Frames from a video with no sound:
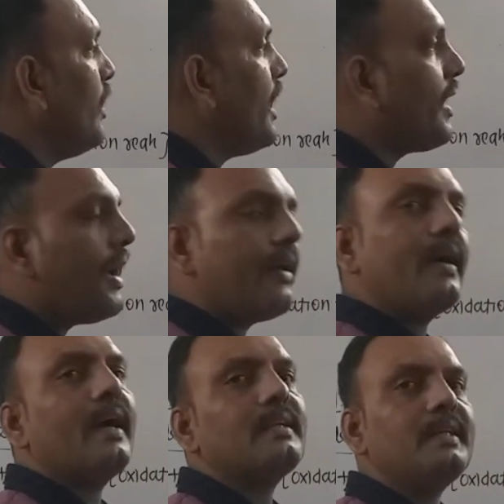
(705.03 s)

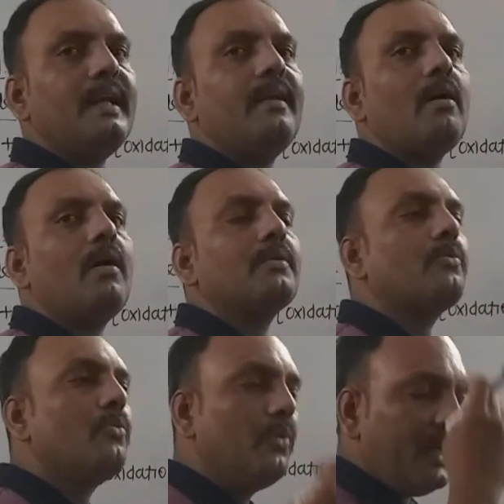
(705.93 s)
Agar gel
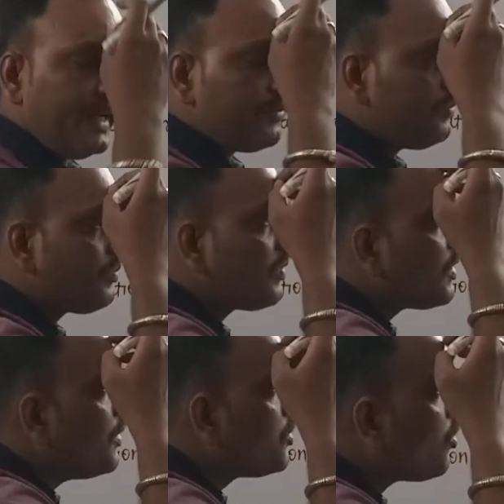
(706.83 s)
on cooling
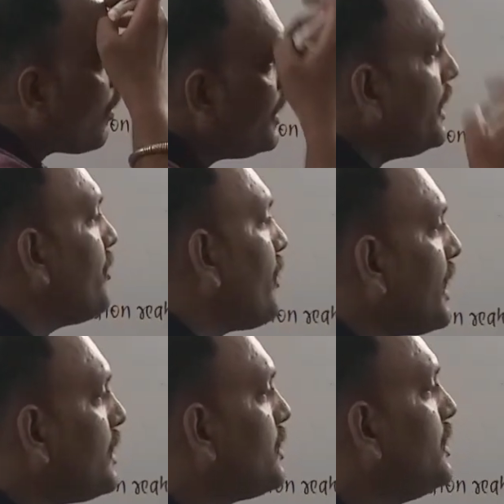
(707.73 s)

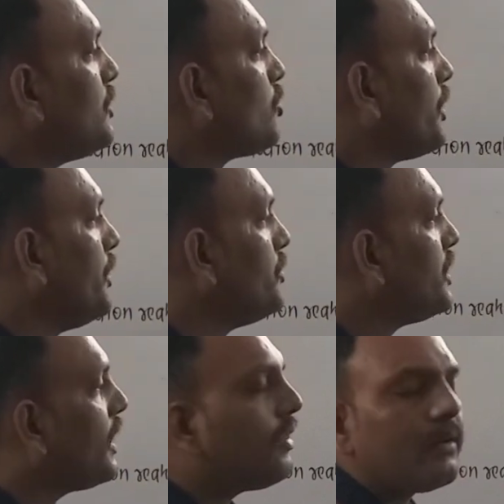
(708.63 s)
solidifies the
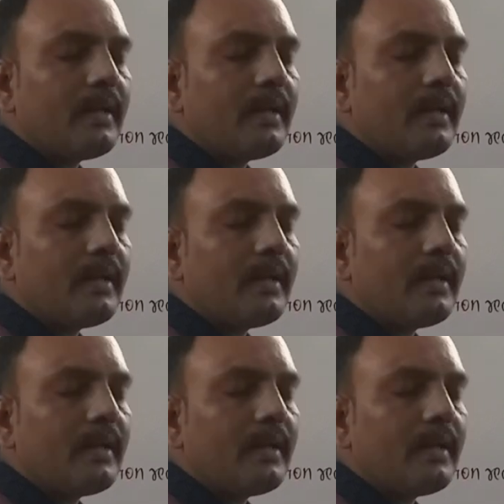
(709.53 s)
solution,